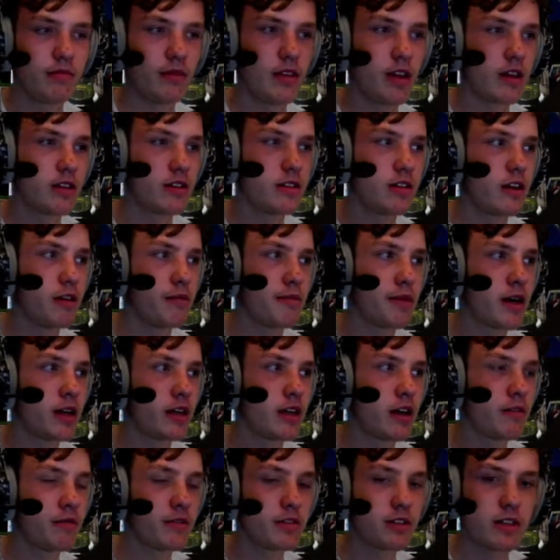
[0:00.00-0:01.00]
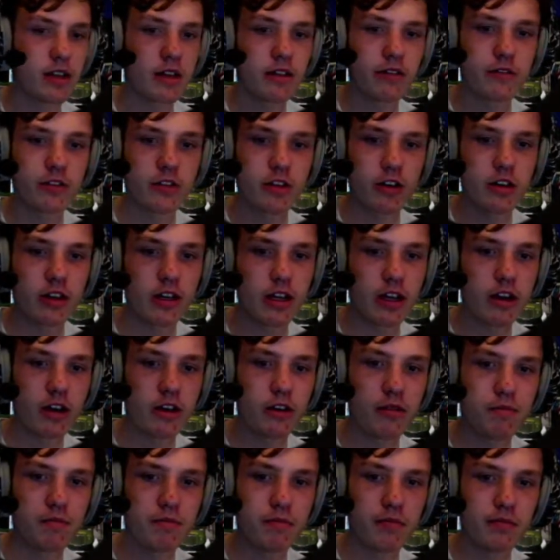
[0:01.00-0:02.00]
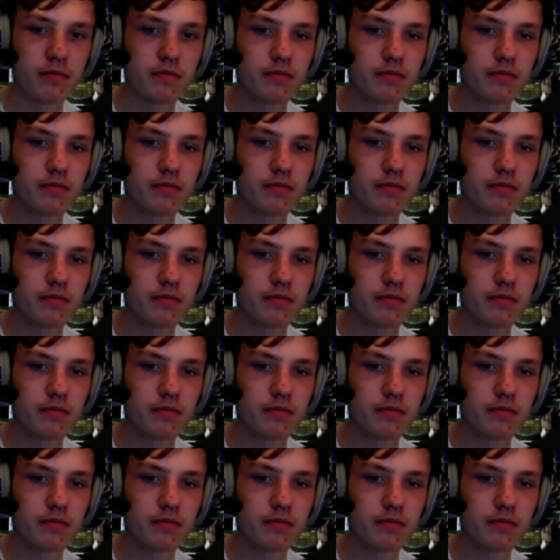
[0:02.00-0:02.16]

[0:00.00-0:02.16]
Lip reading: Yeah, see you, Amanda. Have a safe journey home.